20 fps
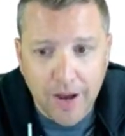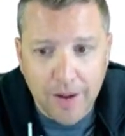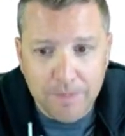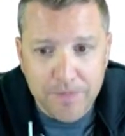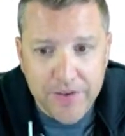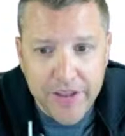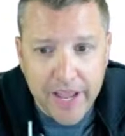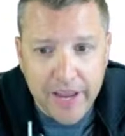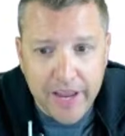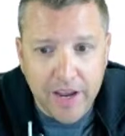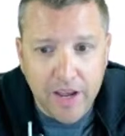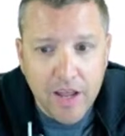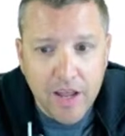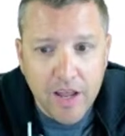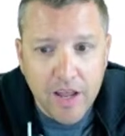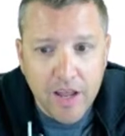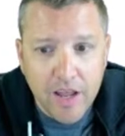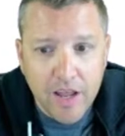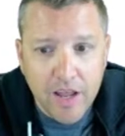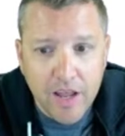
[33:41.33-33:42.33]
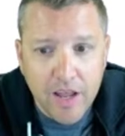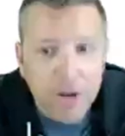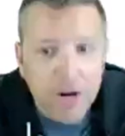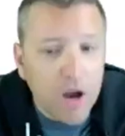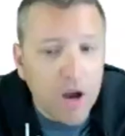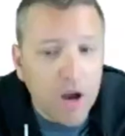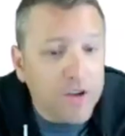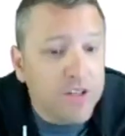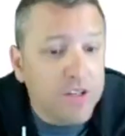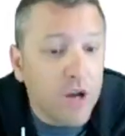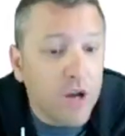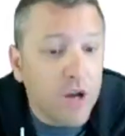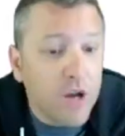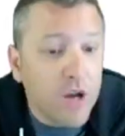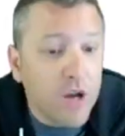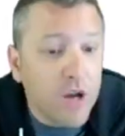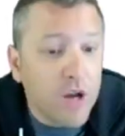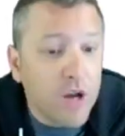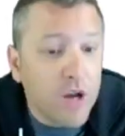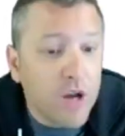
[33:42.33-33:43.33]
data, but also
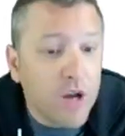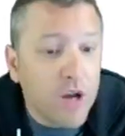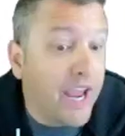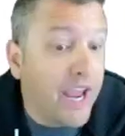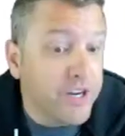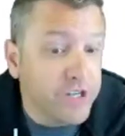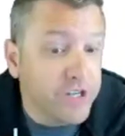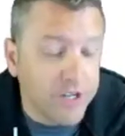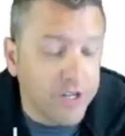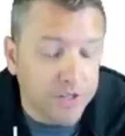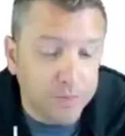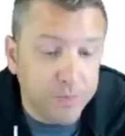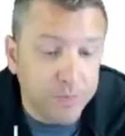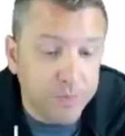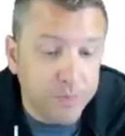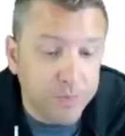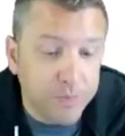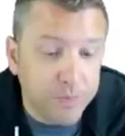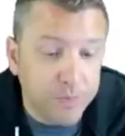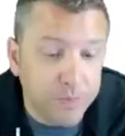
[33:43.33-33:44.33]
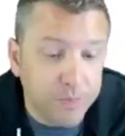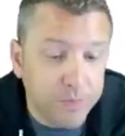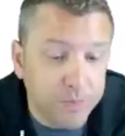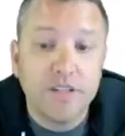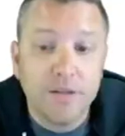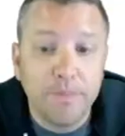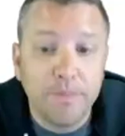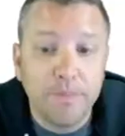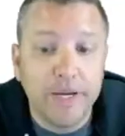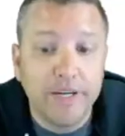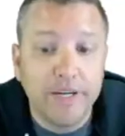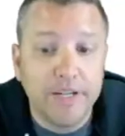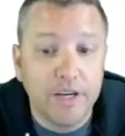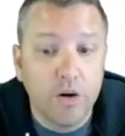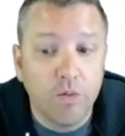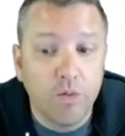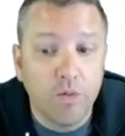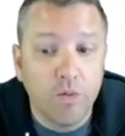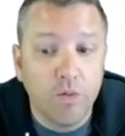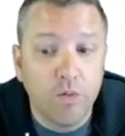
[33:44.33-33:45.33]
authentications, because this is a big deal,
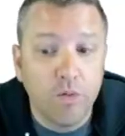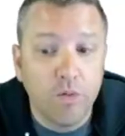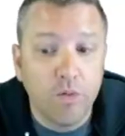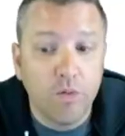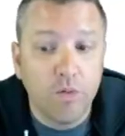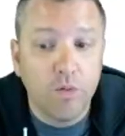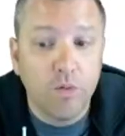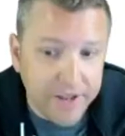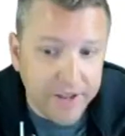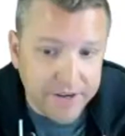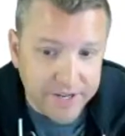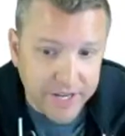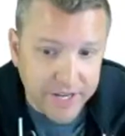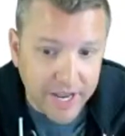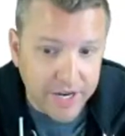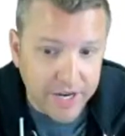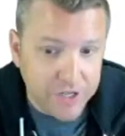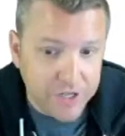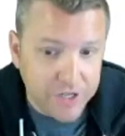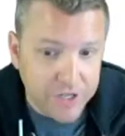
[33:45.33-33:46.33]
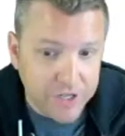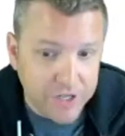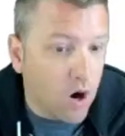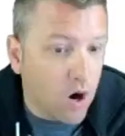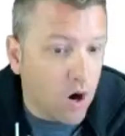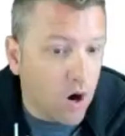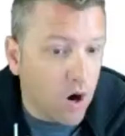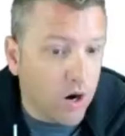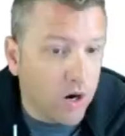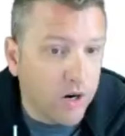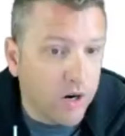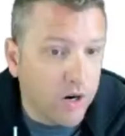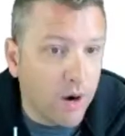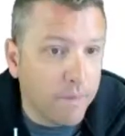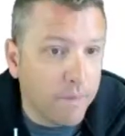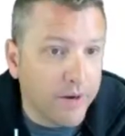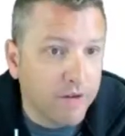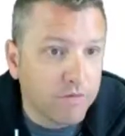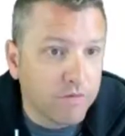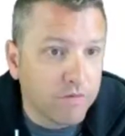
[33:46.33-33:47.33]
where your authentications are
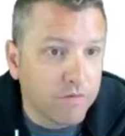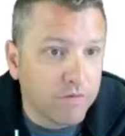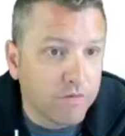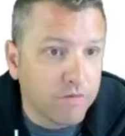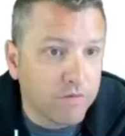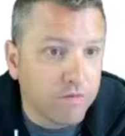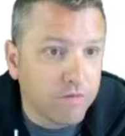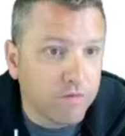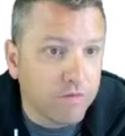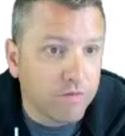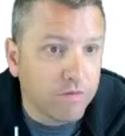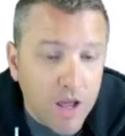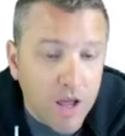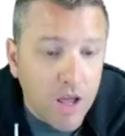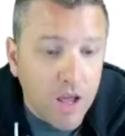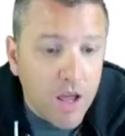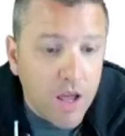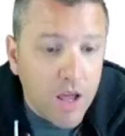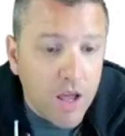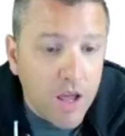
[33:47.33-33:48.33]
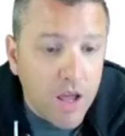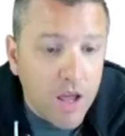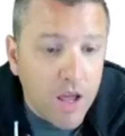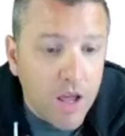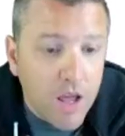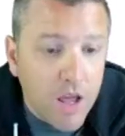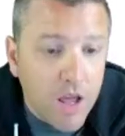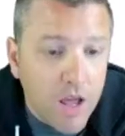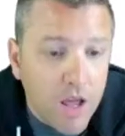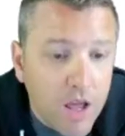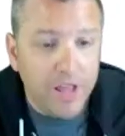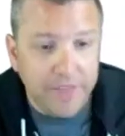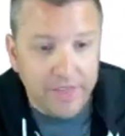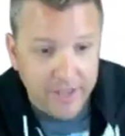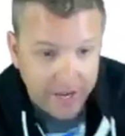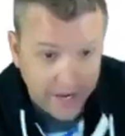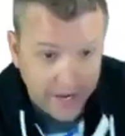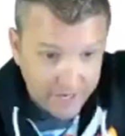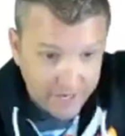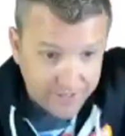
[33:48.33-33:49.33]
coming from. On
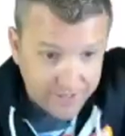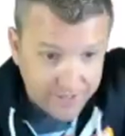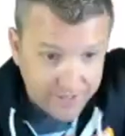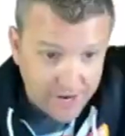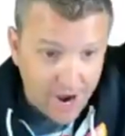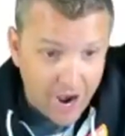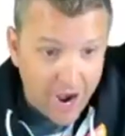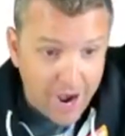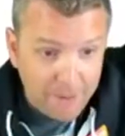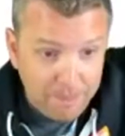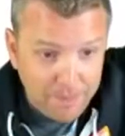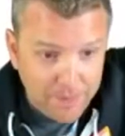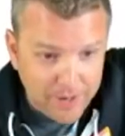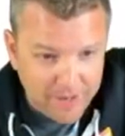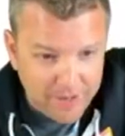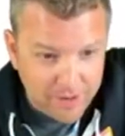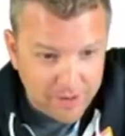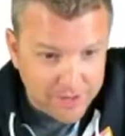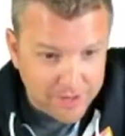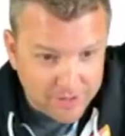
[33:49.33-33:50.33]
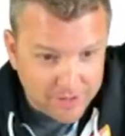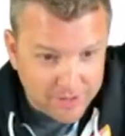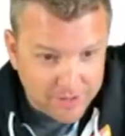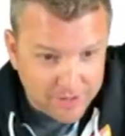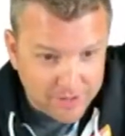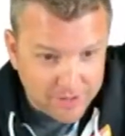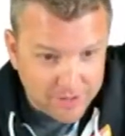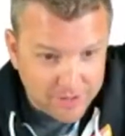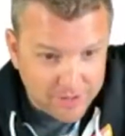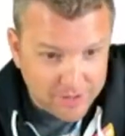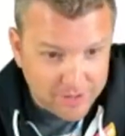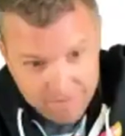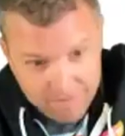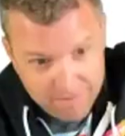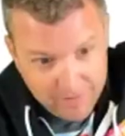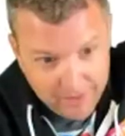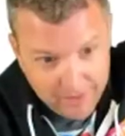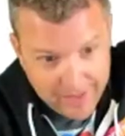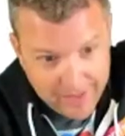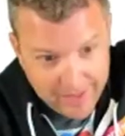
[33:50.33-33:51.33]
the top, I know it's top
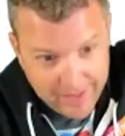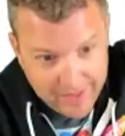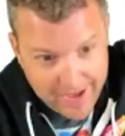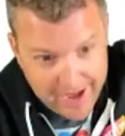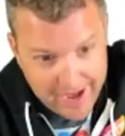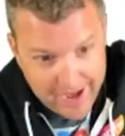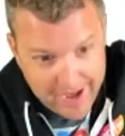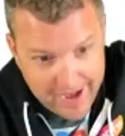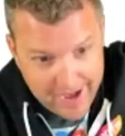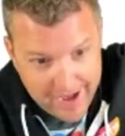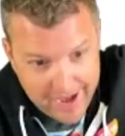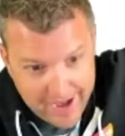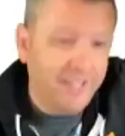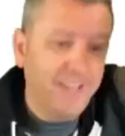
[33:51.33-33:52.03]
left,